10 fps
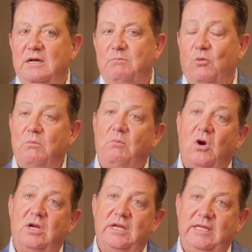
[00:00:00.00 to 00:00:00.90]
more
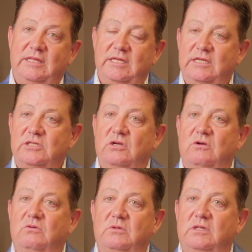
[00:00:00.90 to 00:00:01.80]
marketing things.
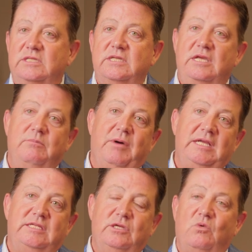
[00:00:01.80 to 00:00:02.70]
So let's say you
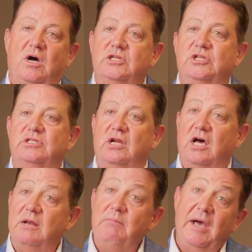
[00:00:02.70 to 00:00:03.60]
buy 10 washes, it
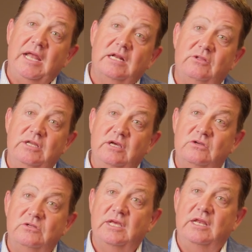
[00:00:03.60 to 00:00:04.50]
automatically
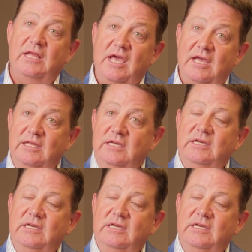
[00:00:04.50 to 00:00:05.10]
knows that, hey,